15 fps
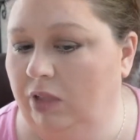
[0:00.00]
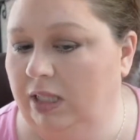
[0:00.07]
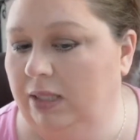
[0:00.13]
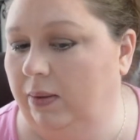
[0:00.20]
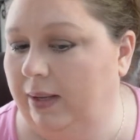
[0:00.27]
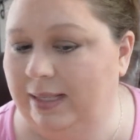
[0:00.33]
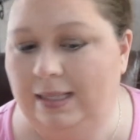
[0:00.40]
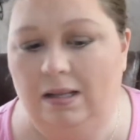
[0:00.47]

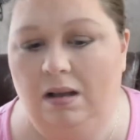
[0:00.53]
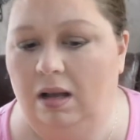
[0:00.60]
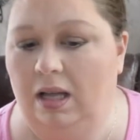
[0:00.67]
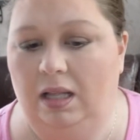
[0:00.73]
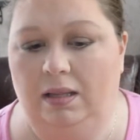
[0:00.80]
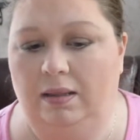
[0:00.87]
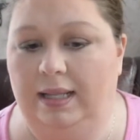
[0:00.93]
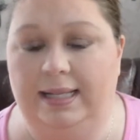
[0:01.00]
so that's
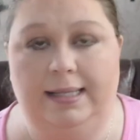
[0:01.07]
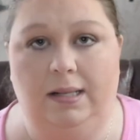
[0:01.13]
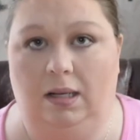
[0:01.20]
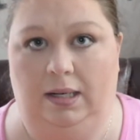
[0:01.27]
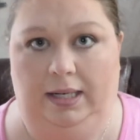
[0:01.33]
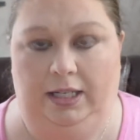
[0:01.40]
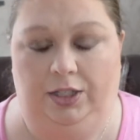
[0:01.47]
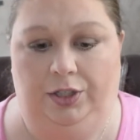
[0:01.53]
not, that's
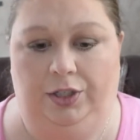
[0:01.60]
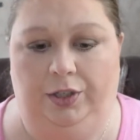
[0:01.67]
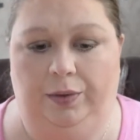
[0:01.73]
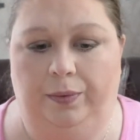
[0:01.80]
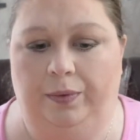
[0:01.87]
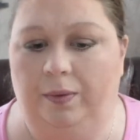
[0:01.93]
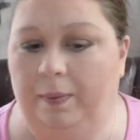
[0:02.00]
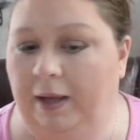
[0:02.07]
not an issue.
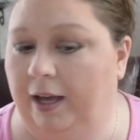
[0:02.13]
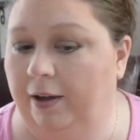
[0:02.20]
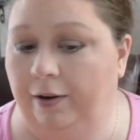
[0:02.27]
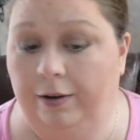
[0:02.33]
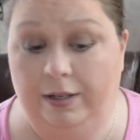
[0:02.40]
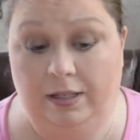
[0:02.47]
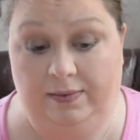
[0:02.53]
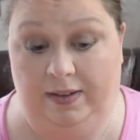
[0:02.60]
The
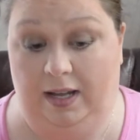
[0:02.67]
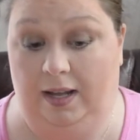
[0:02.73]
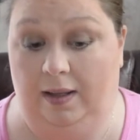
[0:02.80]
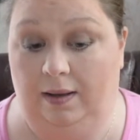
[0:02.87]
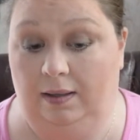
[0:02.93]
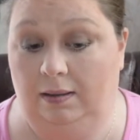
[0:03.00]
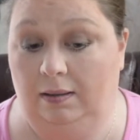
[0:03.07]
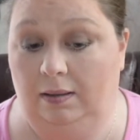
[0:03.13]
powder is
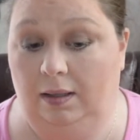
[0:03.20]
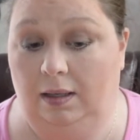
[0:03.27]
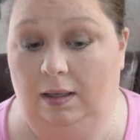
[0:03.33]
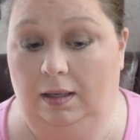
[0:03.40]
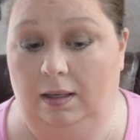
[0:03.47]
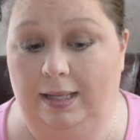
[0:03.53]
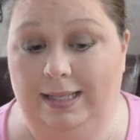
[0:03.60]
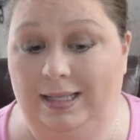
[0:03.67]
fine.
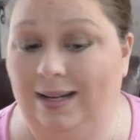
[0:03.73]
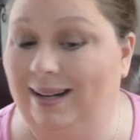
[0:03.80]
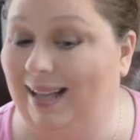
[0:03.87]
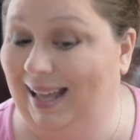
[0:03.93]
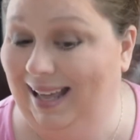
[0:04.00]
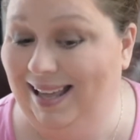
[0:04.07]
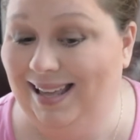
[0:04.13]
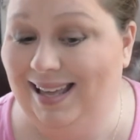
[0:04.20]
Uh, it's not
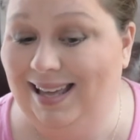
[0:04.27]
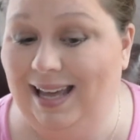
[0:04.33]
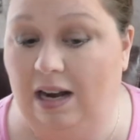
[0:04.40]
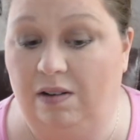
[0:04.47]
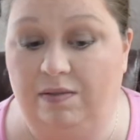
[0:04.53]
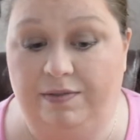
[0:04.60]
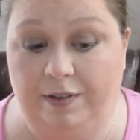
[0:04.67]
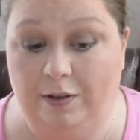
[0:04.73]
cakey. I
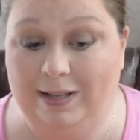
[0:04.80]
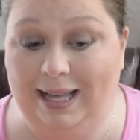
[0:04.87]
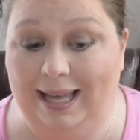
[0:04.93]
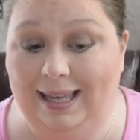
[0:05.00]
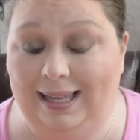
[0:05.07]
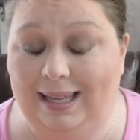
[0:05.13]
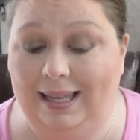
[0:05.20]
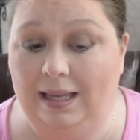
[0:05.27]
don't feel
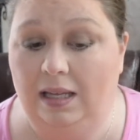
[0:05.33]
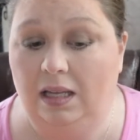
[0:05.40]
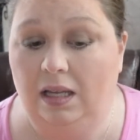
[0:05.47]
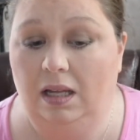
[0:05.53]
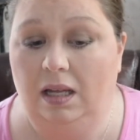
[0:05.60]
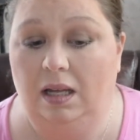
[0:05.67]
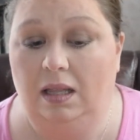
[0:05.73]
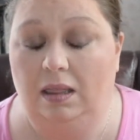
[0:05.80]
cakey.
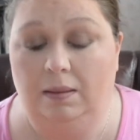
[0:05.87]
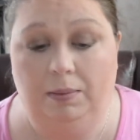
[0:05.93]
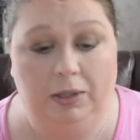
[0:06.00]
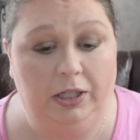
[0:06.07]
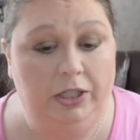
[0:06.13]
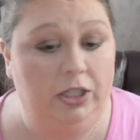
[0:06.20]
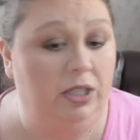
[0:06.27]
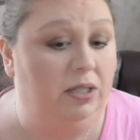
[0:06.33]
The
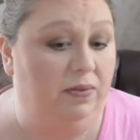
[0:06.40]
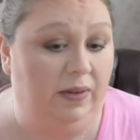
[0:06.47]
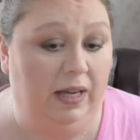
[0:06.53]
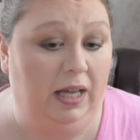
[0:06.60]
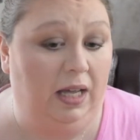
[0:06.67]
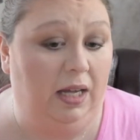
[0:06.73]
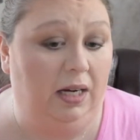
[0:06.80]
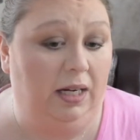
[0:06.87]
blush is
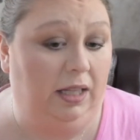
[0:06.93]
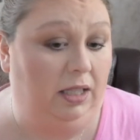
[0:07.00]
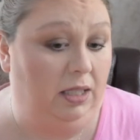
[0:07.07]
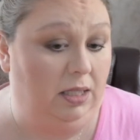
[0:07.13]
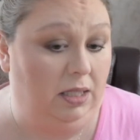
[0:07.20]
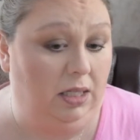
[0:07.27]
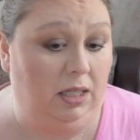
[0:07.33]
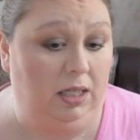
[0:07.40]
fine. It
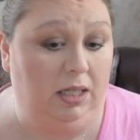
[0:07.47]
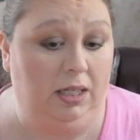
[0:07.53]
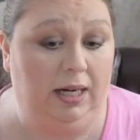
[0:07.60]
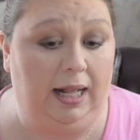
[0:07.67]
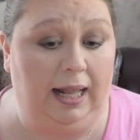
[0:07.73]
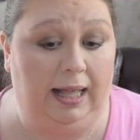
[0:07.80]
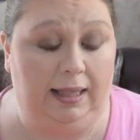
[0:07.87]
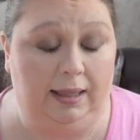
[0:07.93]
looks good.
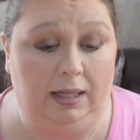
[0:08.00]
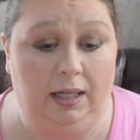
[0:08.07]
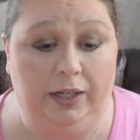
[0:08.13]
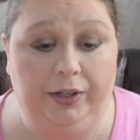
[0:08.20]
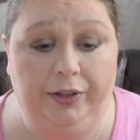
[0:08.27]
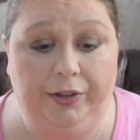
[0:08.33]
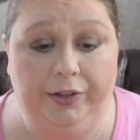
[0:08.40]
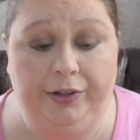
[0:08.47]
I like the
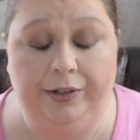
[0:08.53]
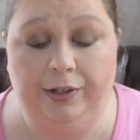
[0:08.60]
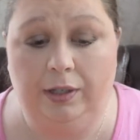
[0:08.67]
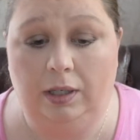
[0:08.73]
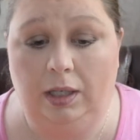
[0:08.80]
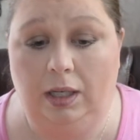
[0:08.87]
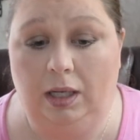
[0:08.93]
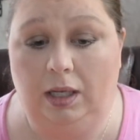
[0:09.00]
color.
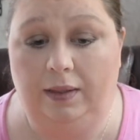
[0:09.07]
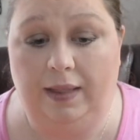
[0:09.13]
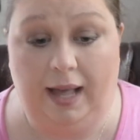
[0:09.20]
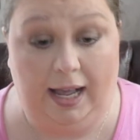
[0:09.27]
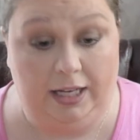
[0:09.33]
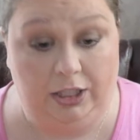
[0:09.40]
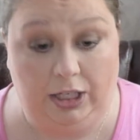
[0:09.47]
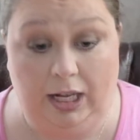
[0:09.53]
Uh, the
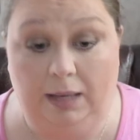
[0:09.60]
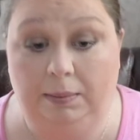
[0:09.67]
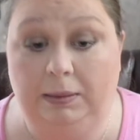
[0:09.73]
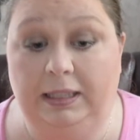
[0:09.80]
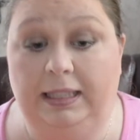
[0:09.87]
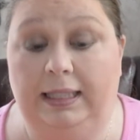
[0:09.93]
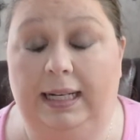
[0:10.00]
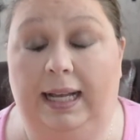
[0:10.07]
eyeshadow
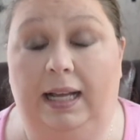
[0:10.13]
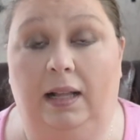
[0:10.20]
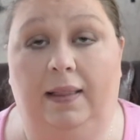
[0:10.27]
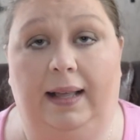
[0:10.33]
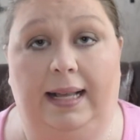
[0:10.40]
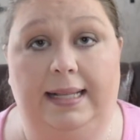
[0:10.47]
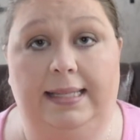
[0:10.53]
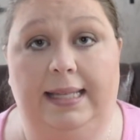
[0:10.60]
blended out,
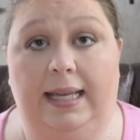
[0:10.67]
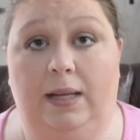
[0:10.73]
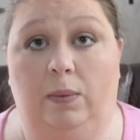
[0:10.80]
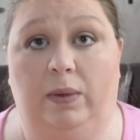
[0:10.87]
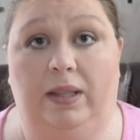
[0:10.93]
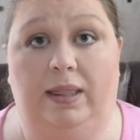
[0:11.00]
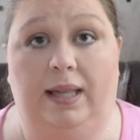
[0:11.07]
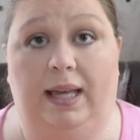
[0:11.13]
like I said,
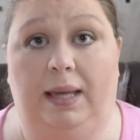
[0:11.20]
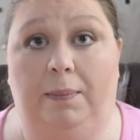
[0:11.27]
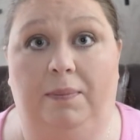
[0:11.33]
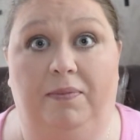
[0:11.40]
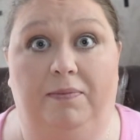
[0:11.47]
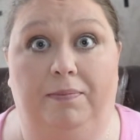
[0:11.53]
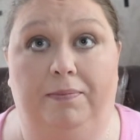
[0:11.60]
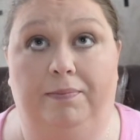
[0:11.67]
with a
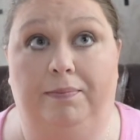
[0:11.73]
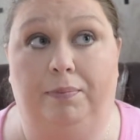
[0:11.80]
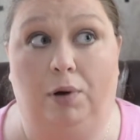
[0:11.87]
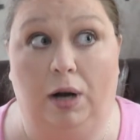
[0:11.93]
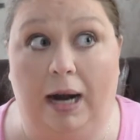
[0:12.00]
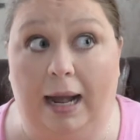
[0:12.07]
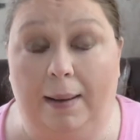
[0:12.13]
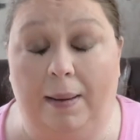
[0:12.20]

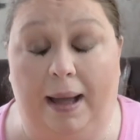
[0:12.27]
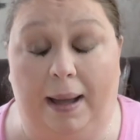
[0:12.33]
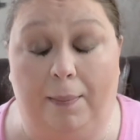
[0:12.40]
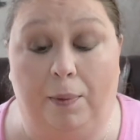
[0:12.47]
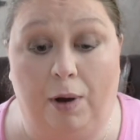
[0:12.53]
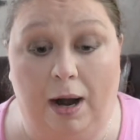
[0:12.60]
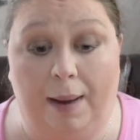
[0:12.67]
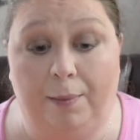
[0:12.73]
eye
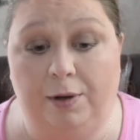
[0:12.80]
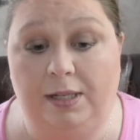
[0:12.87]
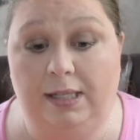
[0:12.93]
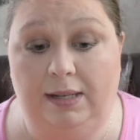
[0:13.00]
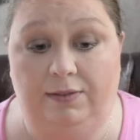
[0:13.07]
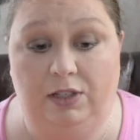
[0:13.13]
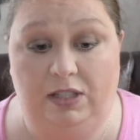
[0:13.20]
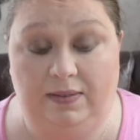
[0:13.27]
primer
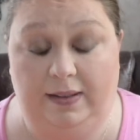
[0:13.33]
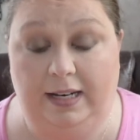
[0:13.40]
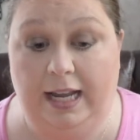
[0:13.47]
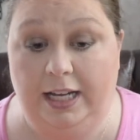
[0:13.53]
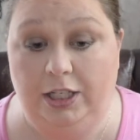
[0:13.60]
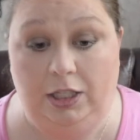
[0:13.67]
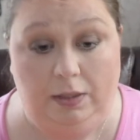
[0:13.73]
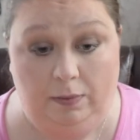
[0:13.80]
instead of just
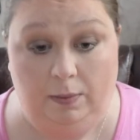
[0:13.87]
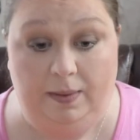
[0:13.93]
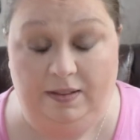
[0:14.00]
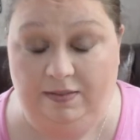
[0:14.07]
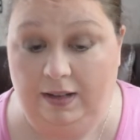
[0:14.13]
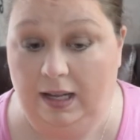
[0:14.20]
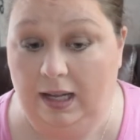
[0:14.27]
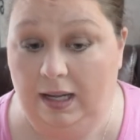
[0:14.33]
foundation, it would be
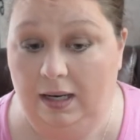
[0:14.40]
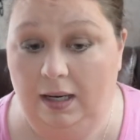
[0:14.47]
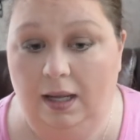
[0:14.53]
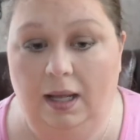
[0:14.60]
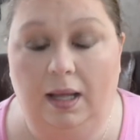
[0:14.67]
fine.